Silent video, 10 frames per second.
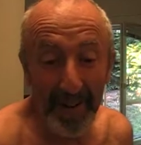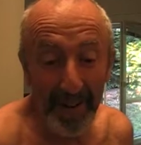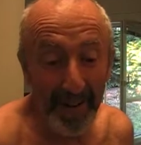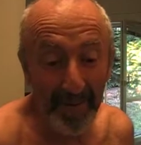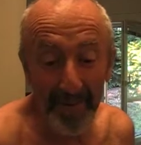
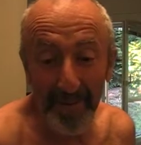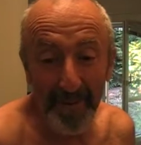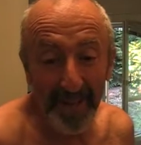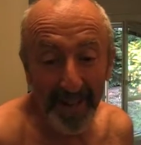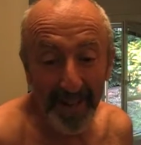I'm,
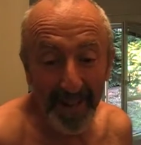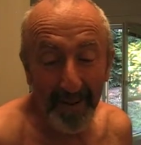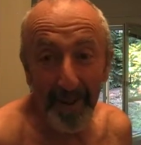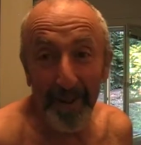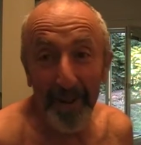I'm
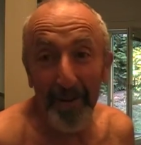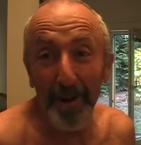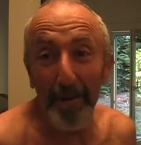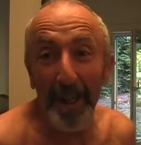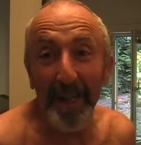just going to
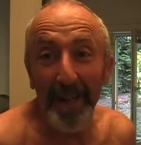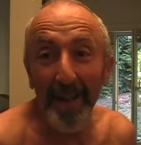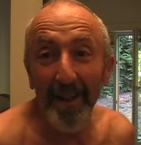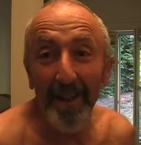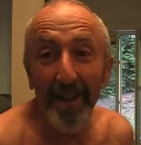feel pity.
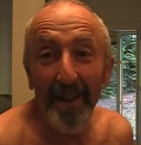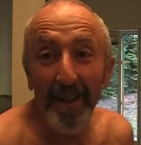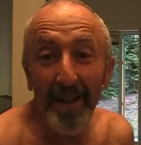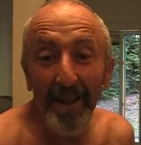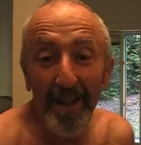
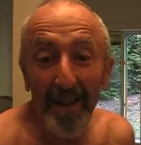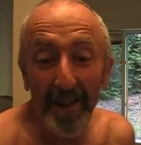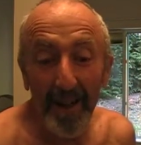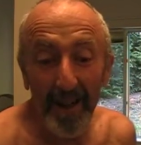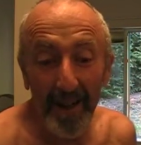
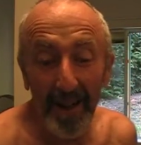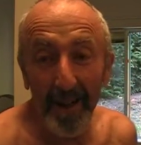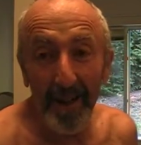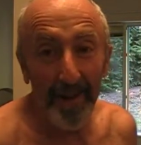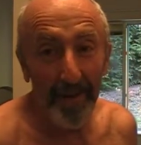And
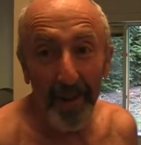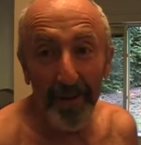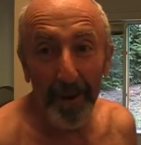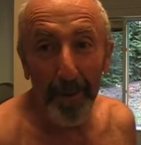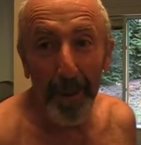it, uh, uh, not
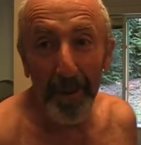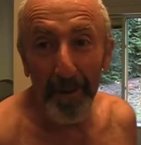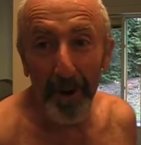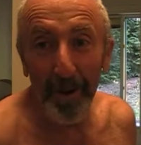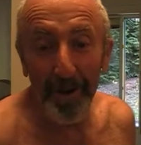for the people
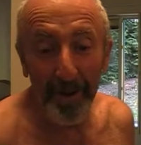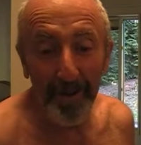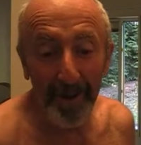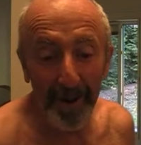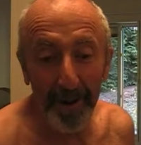that voted for him,
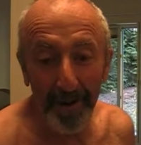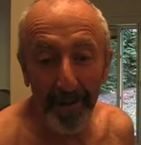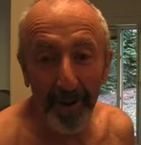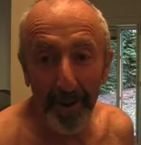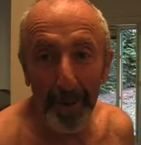for,
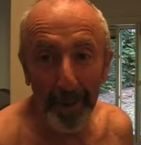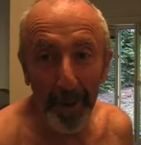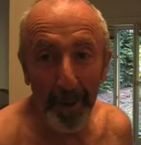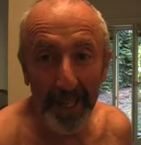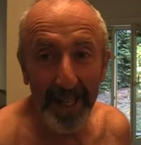for the people
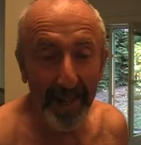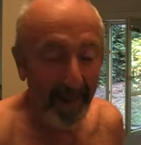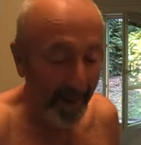who didn't.